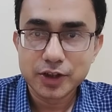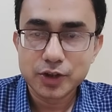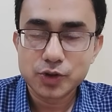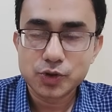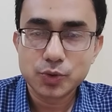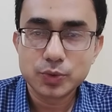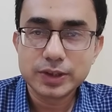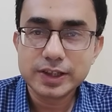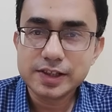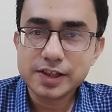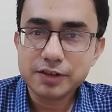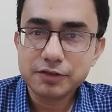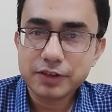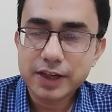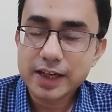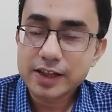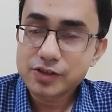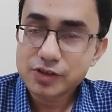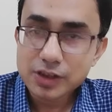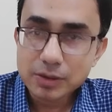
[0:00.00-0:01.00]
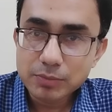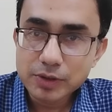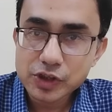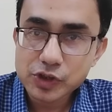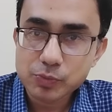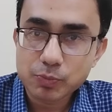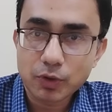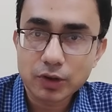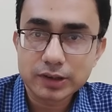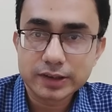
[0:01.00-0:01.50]
So these are extremely
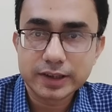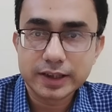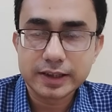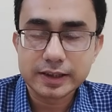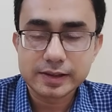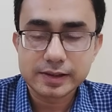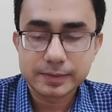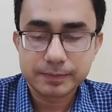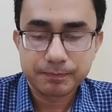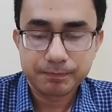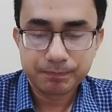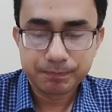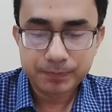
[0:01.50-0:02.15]
small things.